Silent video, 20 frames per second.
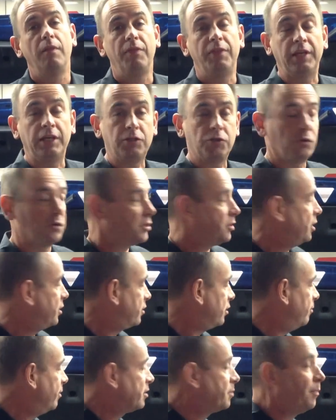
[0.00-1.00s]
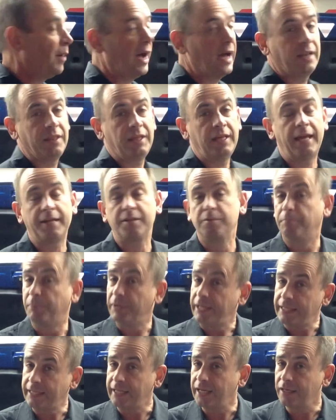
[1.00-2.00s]
The exhaust system as part of the
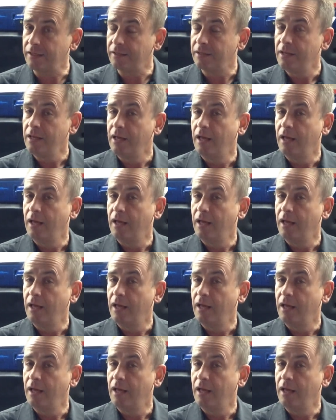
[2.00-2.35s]
XB kit